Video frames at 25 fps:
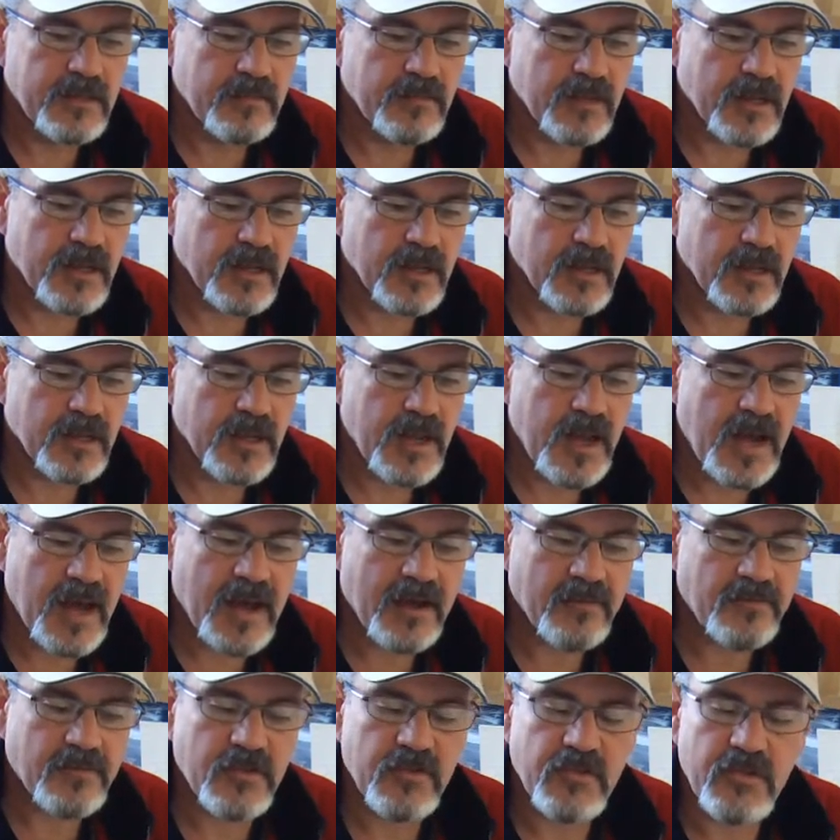
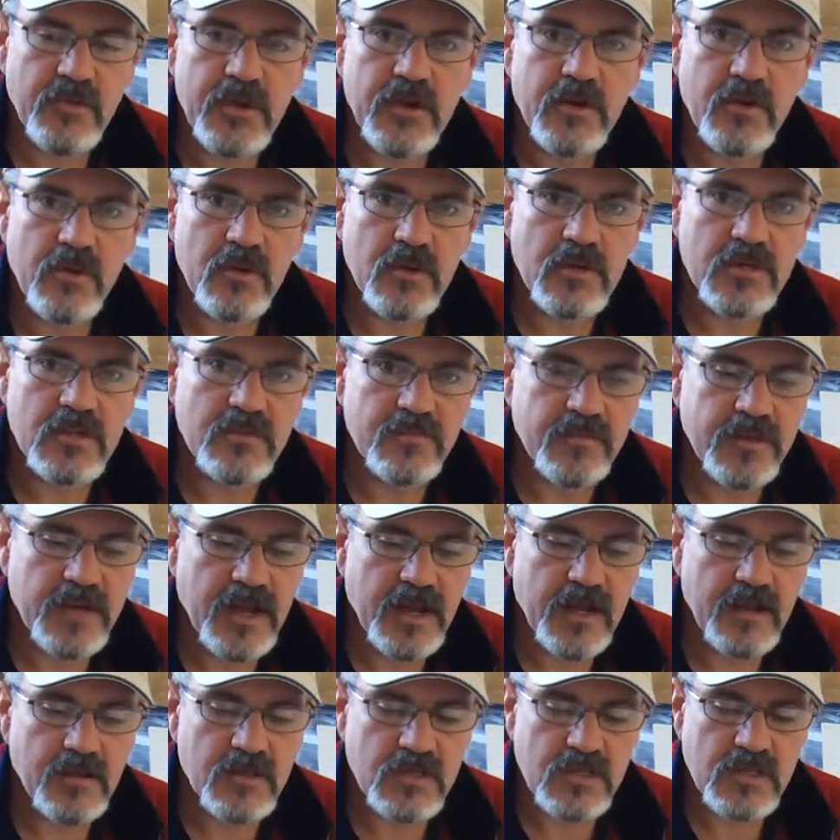½ to ¾ of an
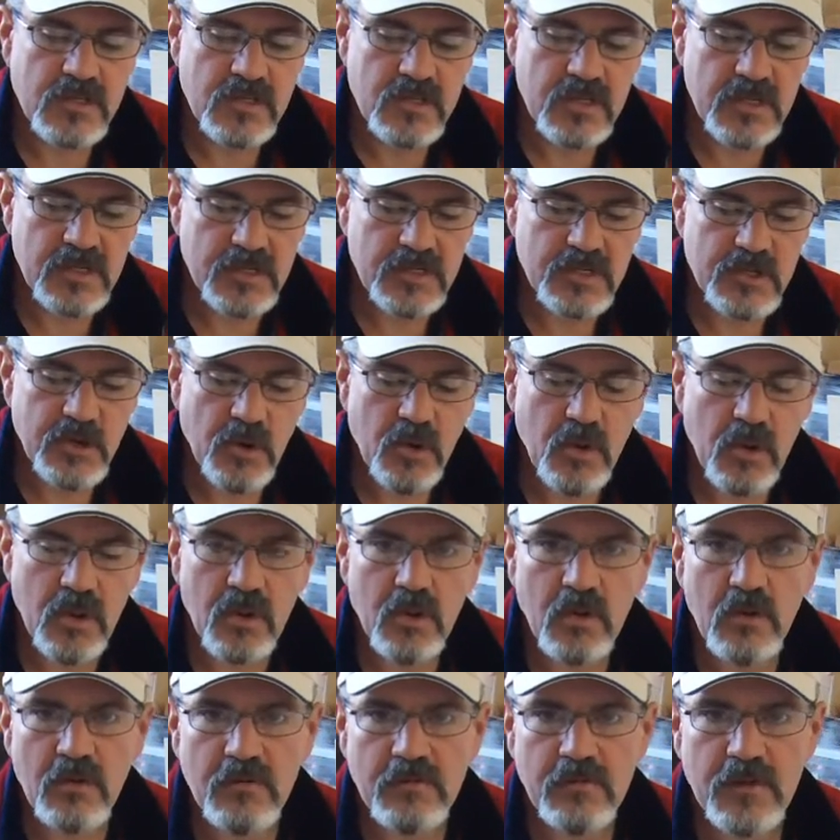ounce in
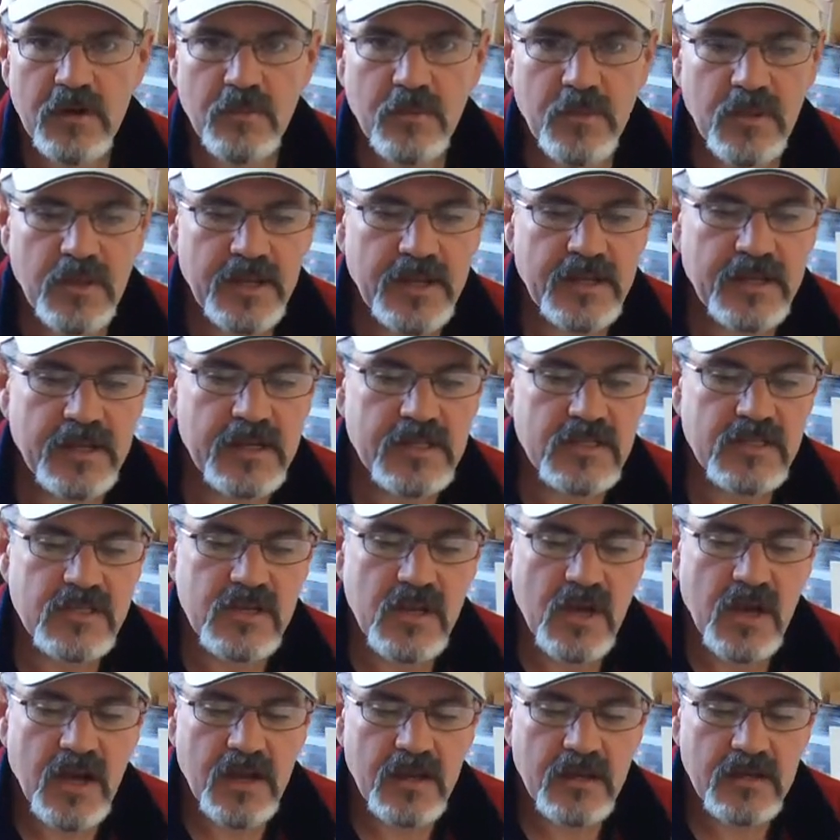total over a plane that's
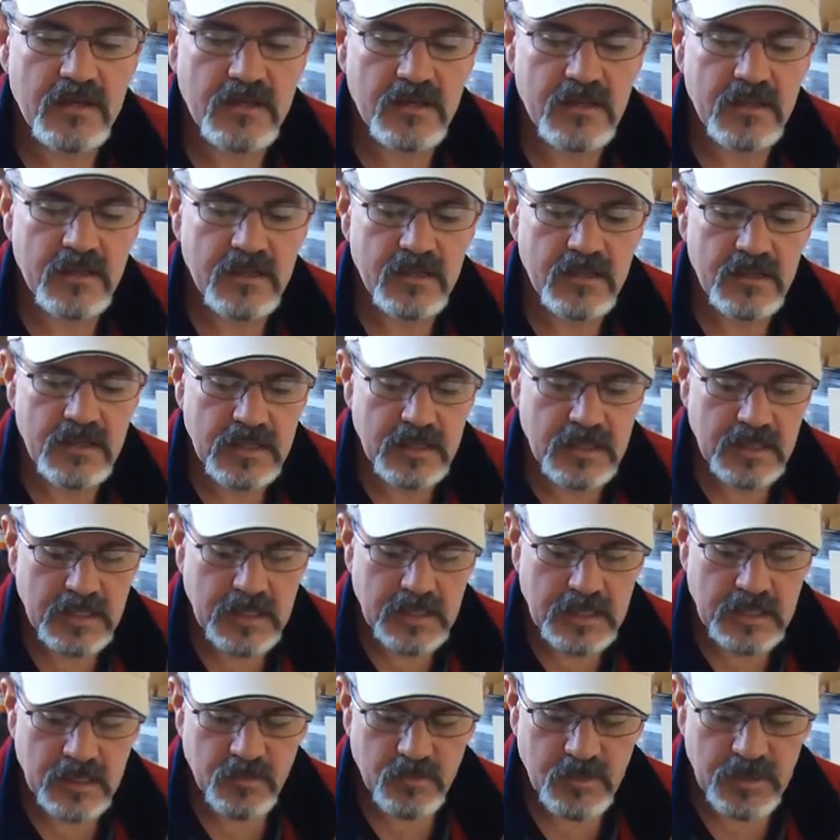not
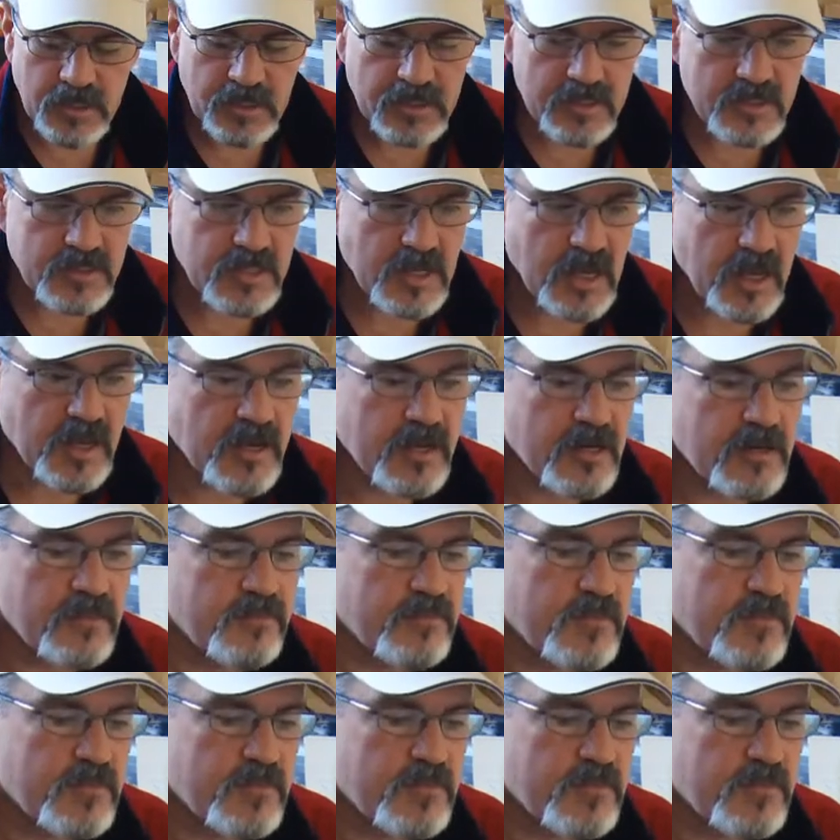completely sanded.